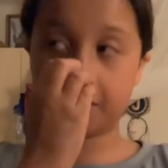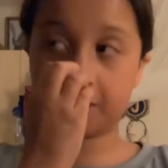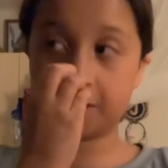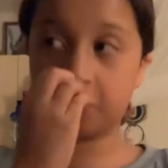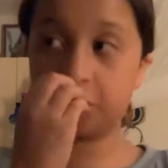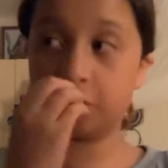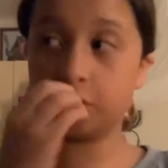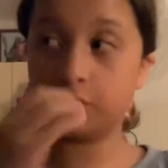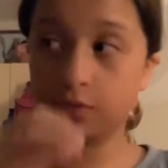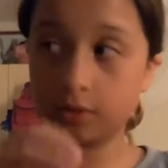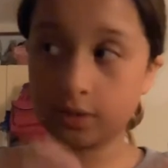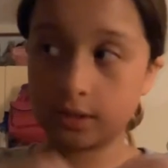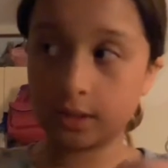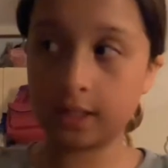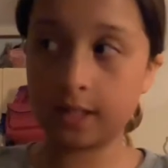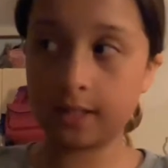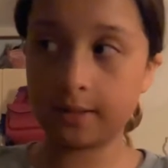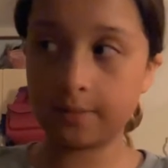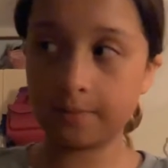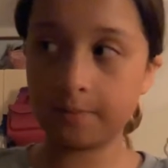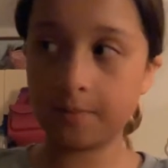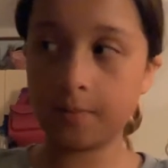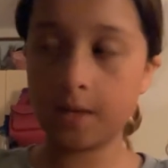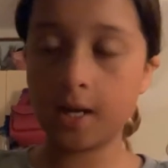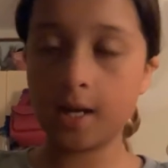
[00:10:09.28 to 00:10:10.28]
He chews
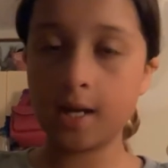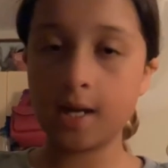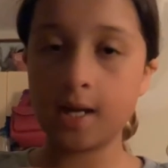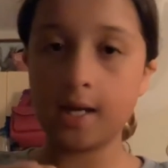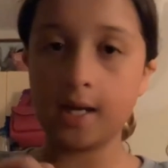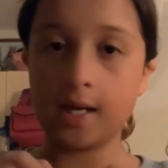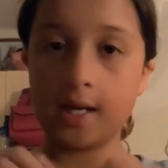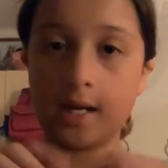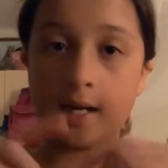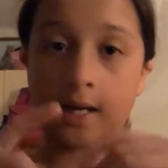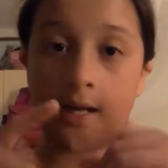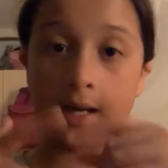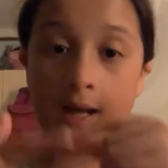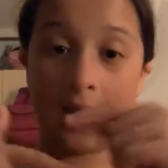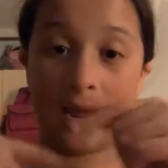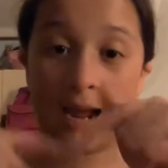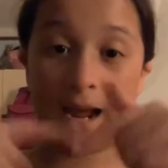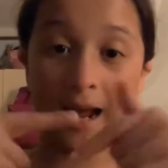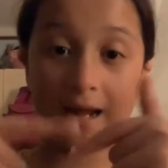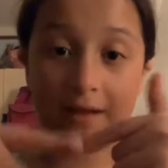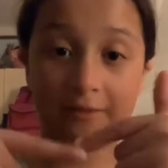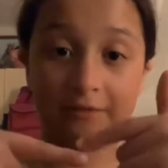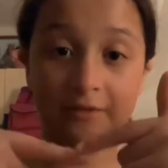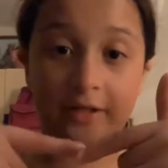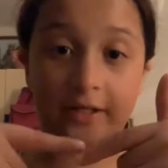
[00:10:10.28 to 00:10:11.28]
them in
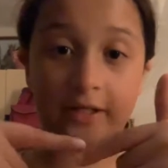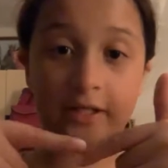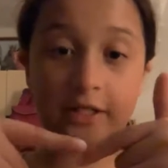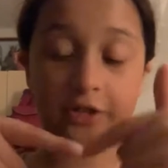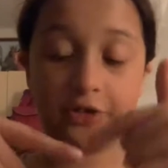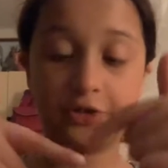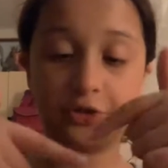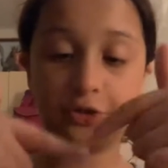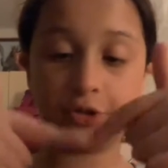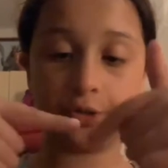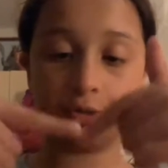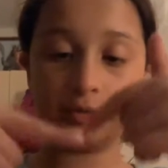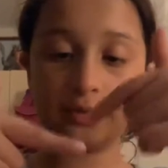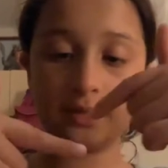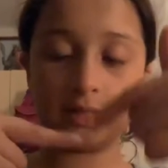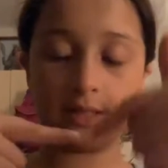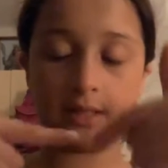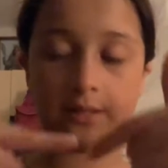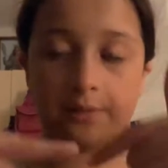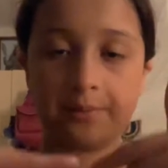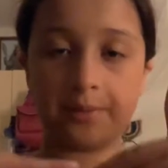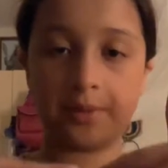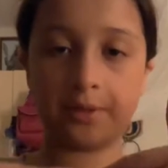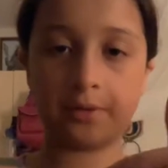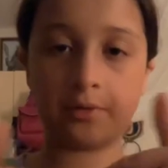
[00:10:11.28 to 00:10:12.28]
half, like he chews
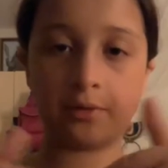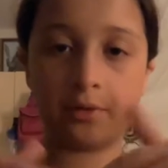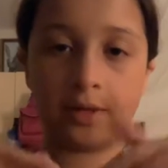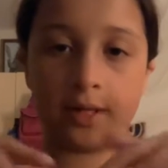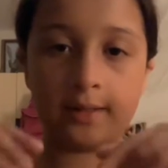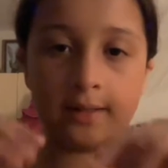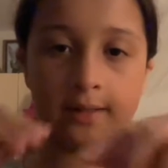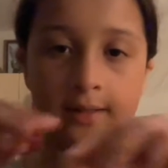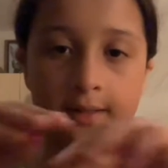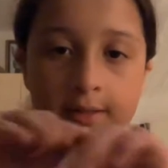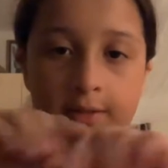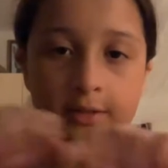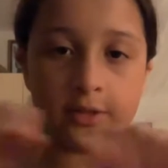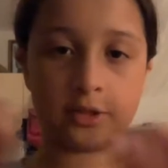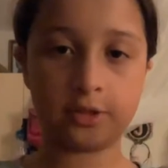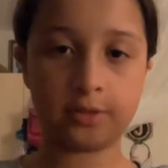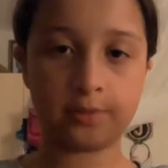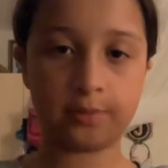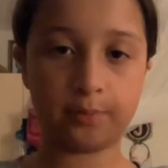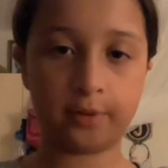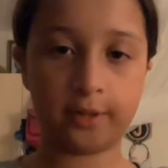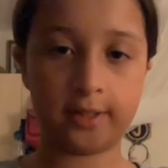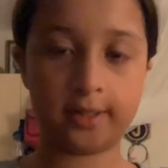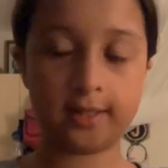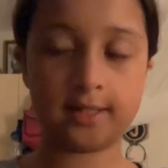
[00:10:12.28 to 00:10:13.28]
in the middle and then it
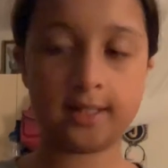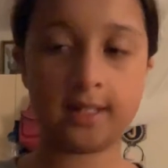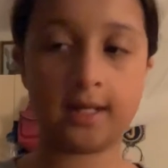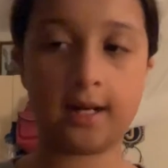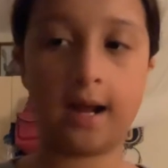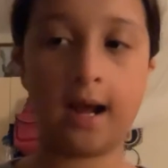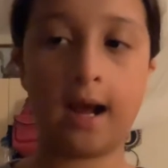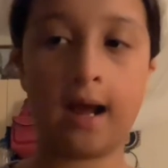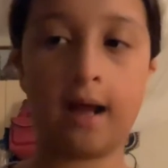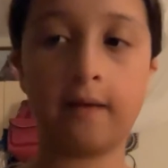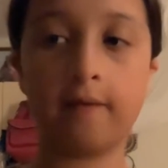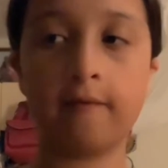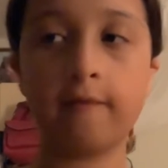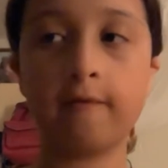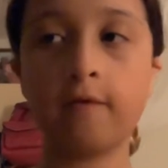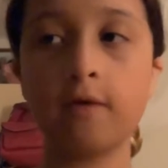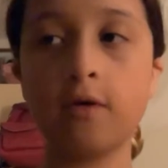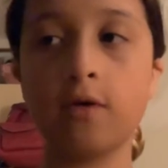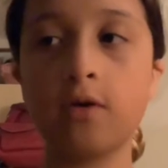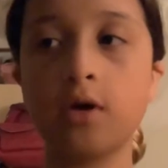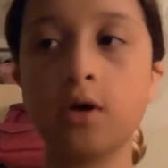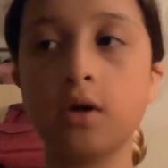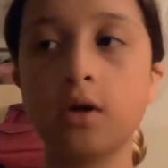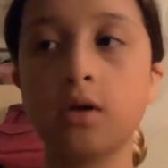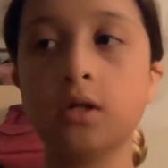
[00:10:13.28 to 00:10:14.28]
just breaks in half.
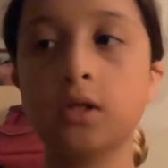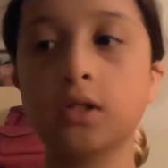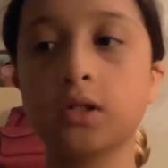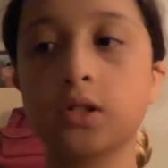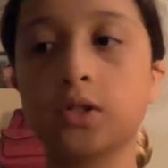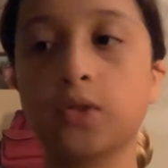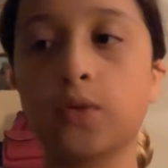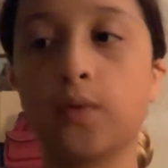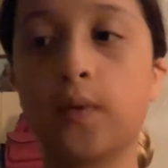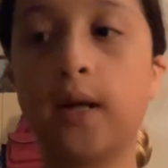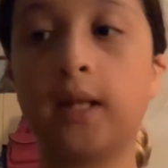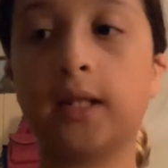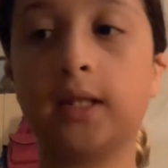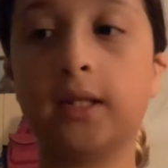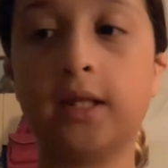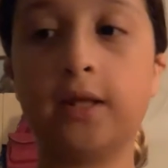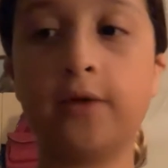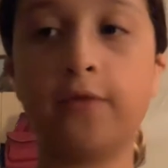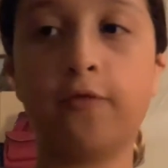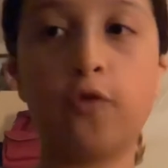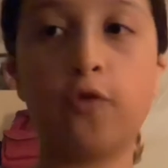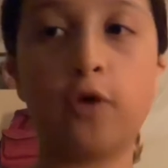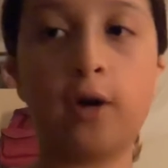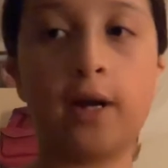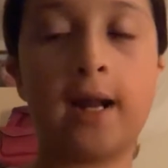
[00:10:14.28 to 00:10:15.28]
So I
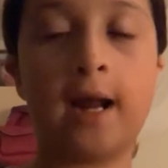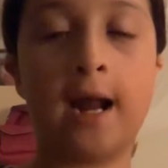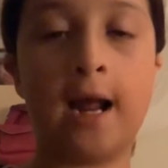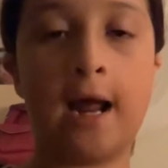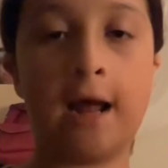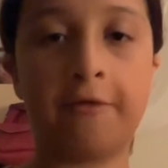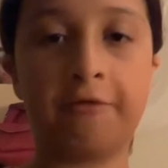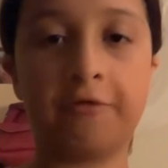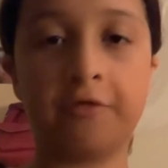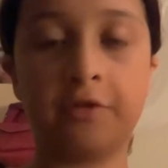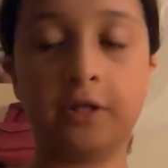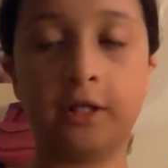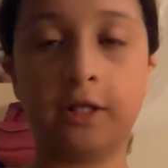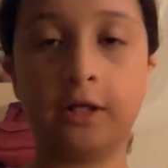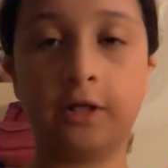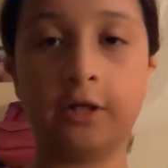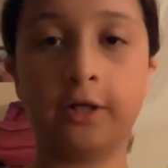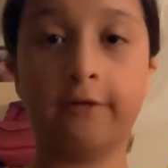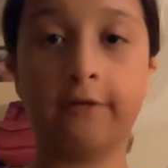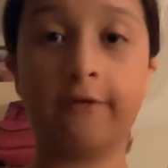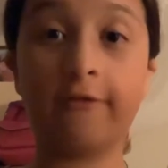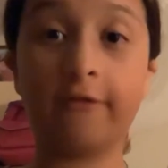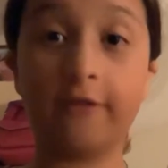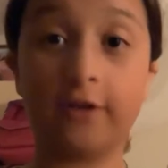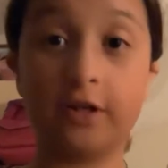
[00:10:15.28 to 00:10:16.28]
leave one half in there,
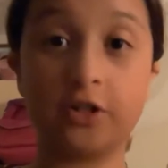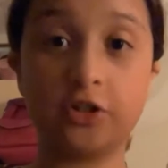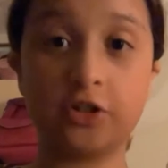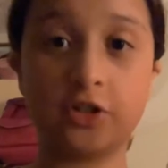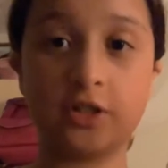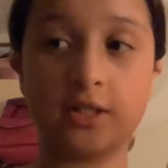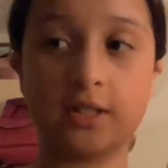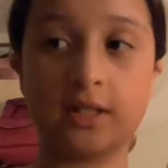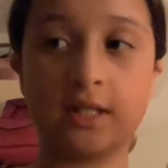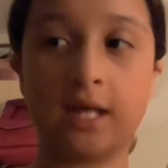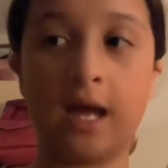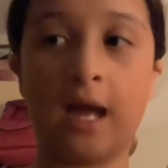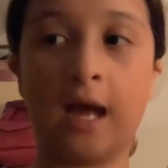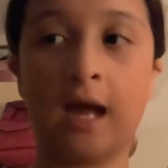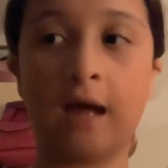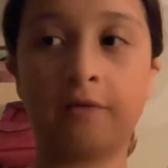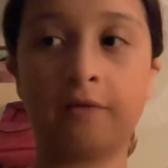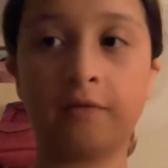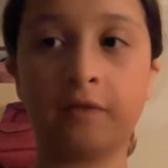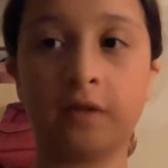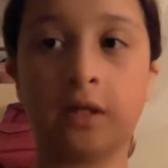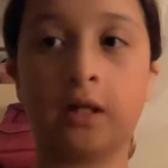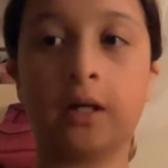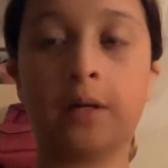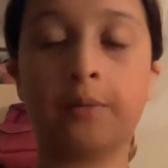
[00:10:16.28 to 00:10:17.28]
he finishes the
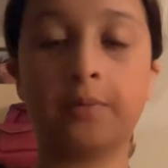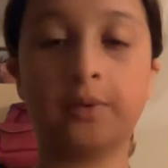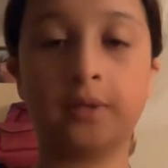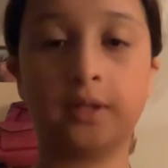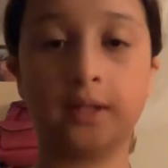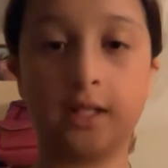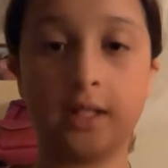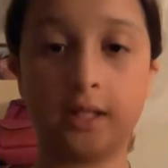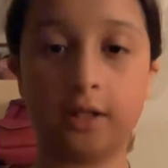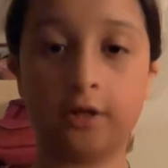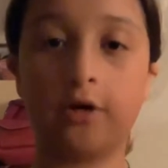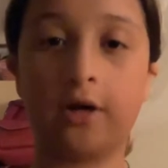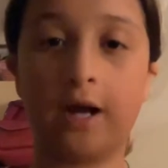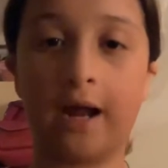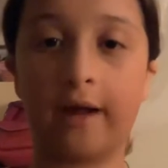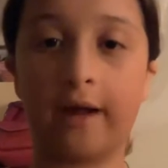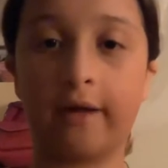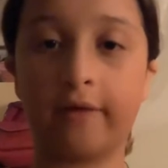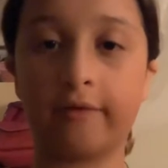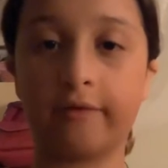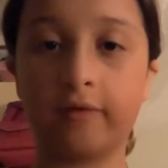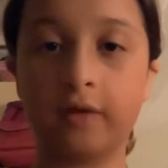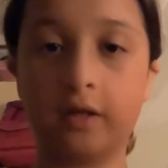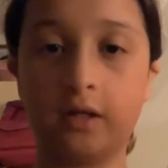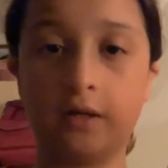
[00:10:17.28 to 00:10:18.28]
half, then I put the other
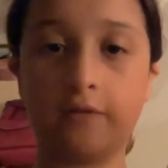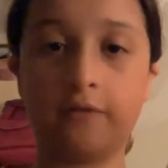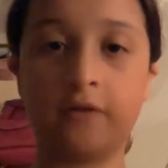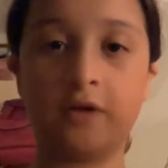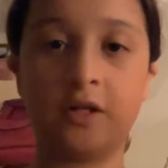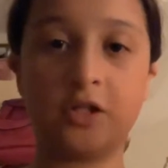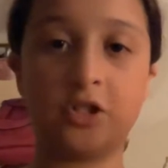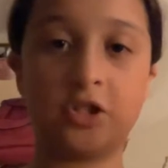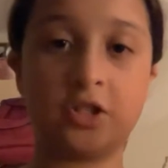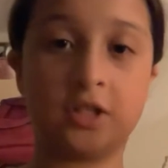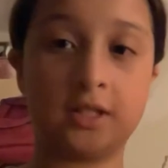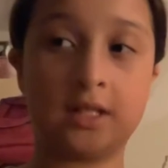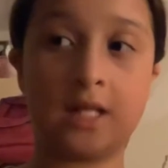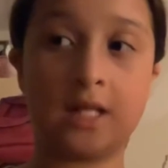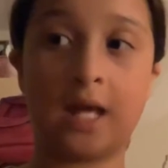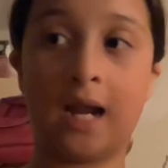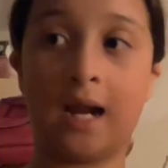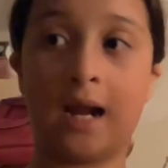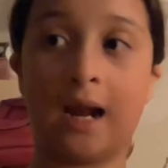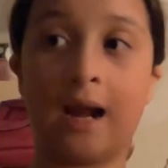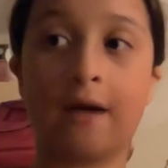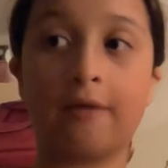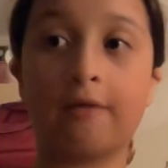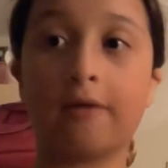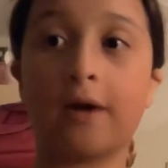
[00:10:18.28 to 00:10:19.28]
half and he finishes
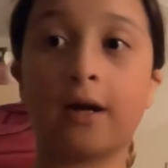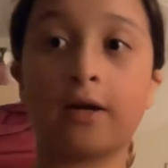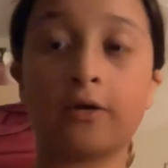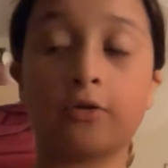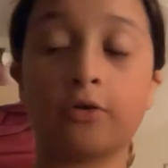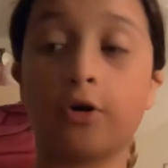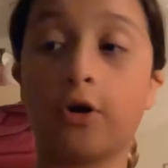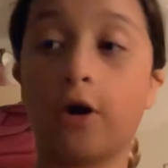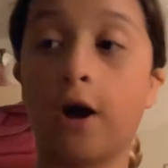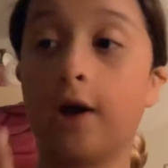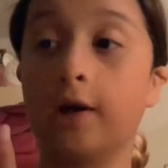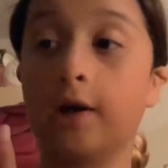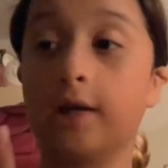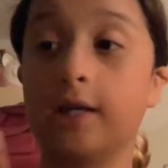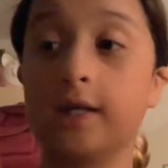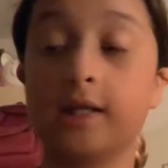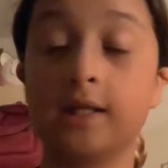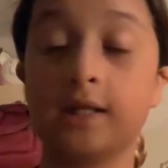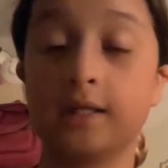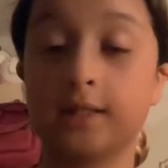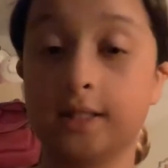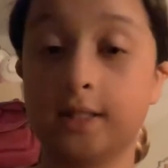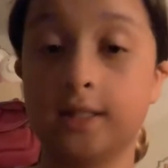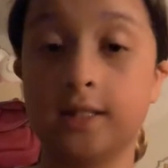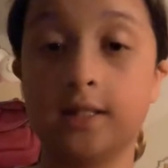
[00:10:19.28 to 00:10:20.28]
that half. I don't know how he
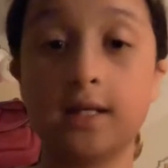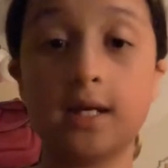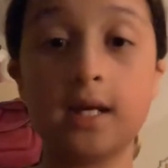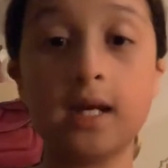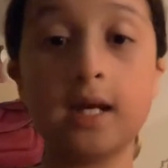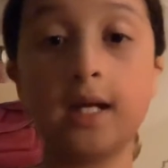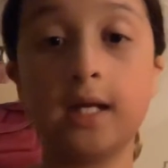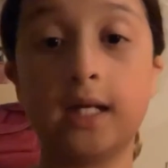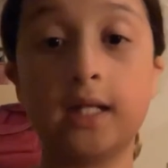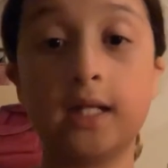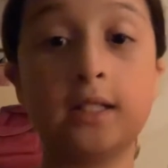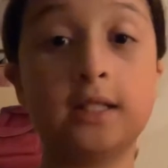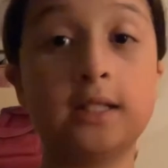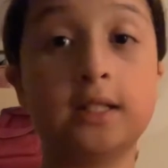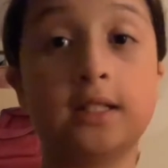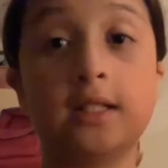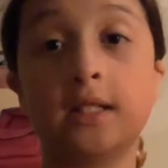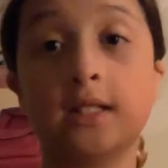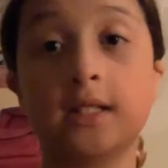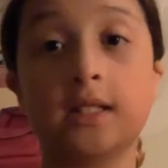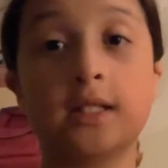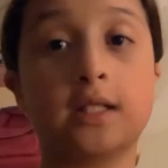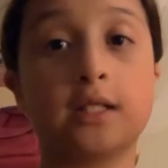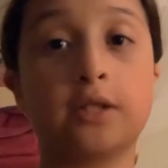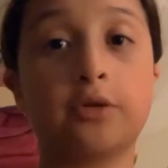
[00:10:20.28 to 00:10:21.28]
does it. He just
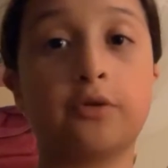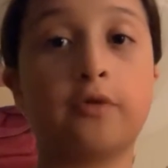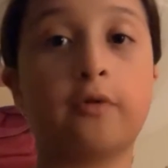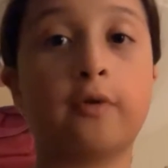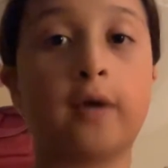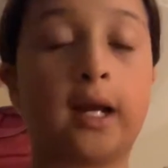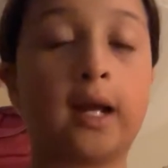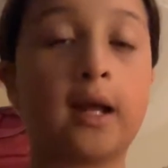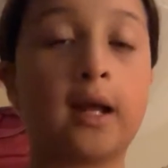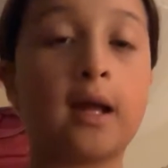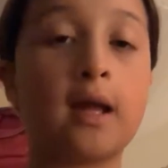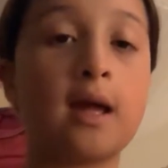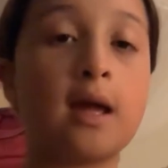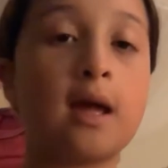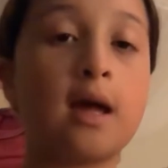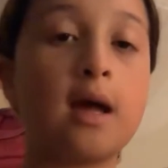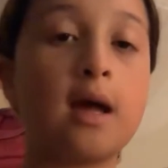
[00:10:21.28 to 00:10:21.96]
does it so quick.